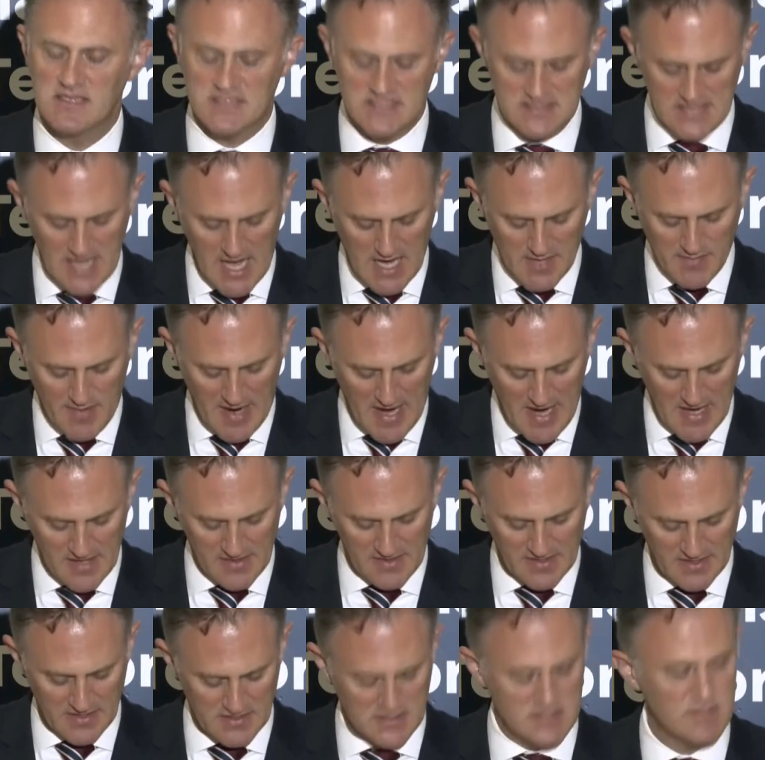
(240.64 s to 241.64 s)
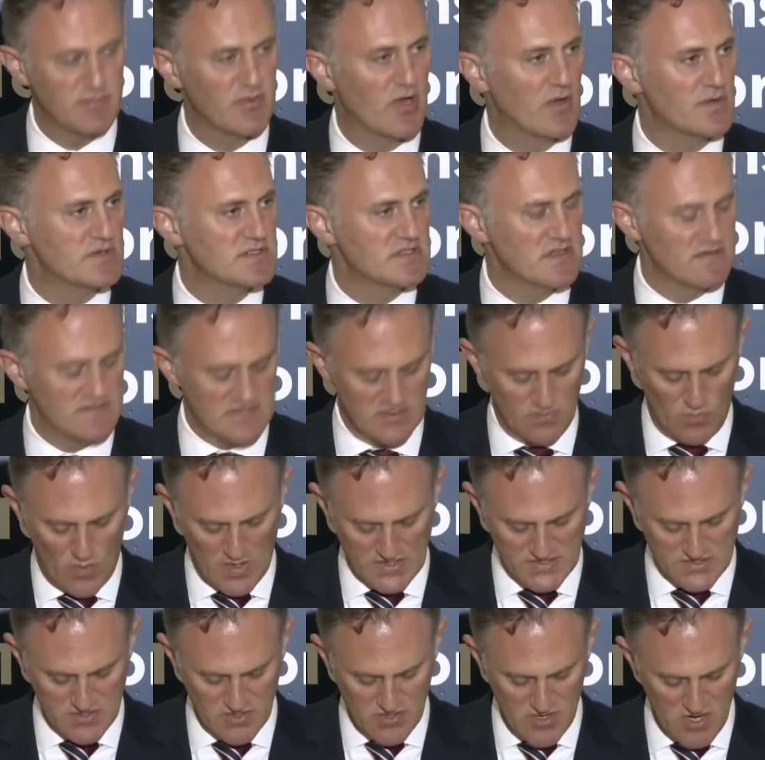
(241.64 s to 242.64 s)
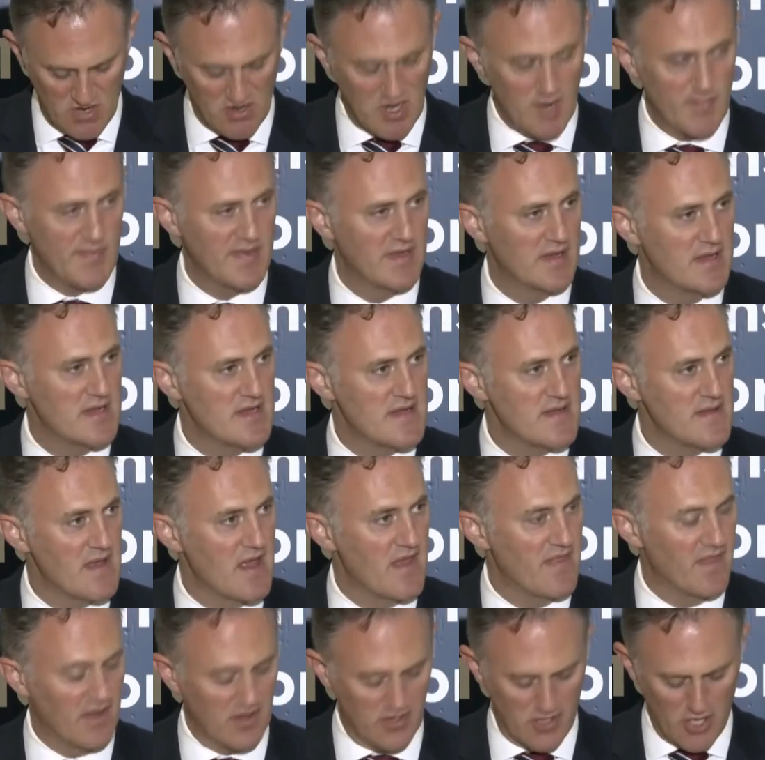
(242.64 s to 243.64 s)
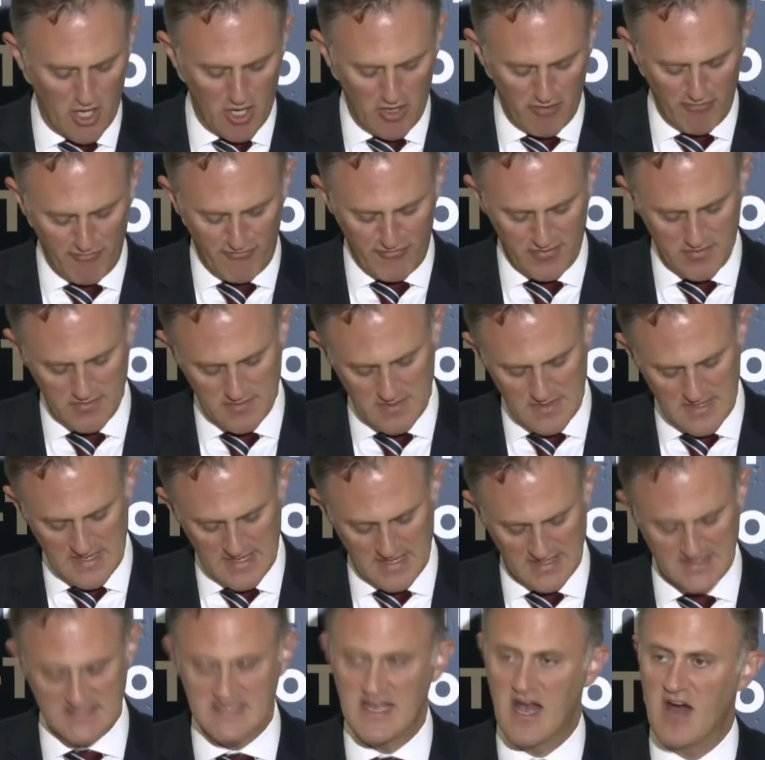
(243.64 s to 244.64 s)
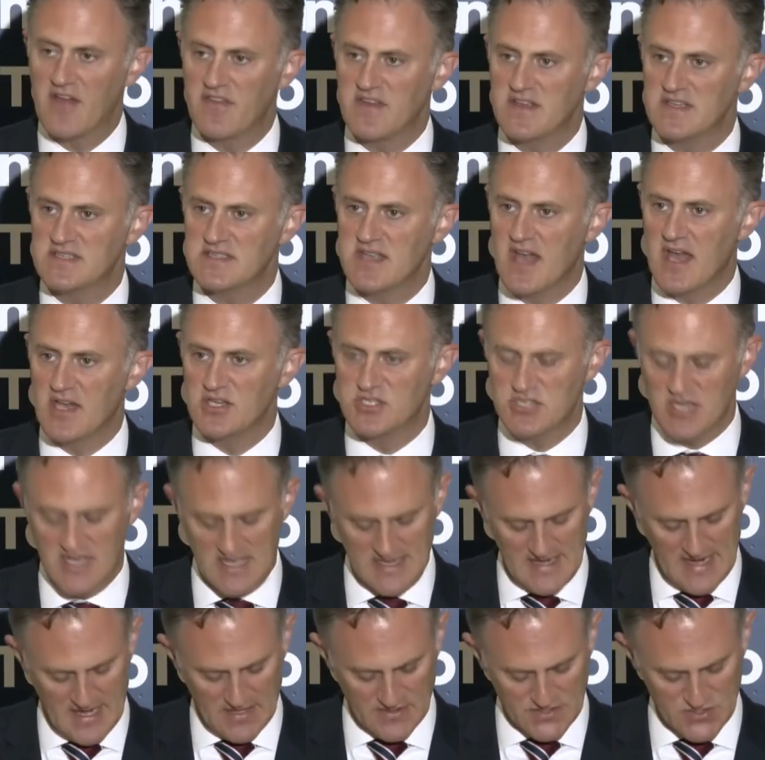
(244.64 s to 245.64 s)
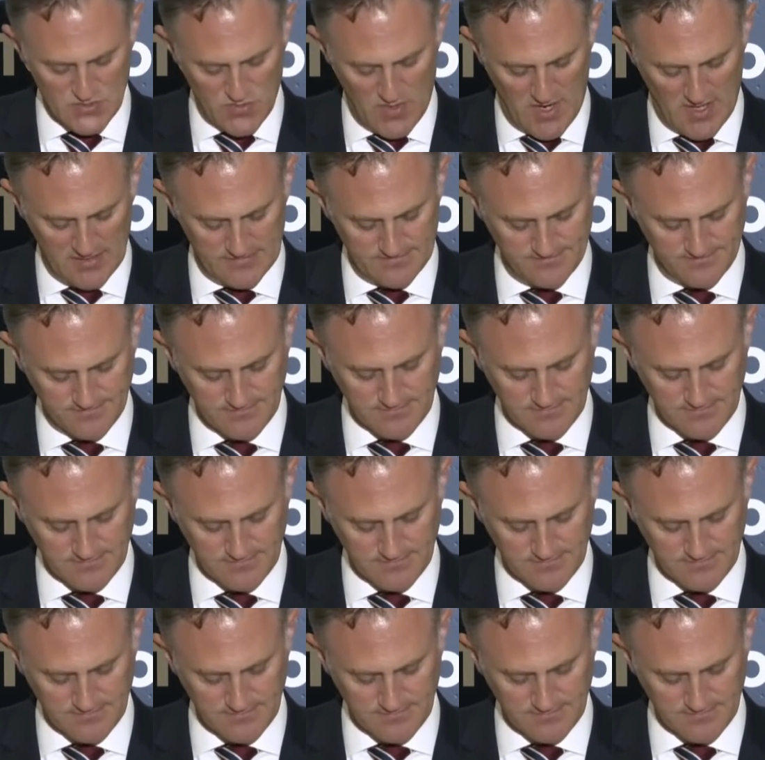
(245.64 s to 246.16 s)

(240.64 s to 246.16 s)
stockpiling explosives in Western Europe, in the Gulf, in Southeast Asia, and elsewhere.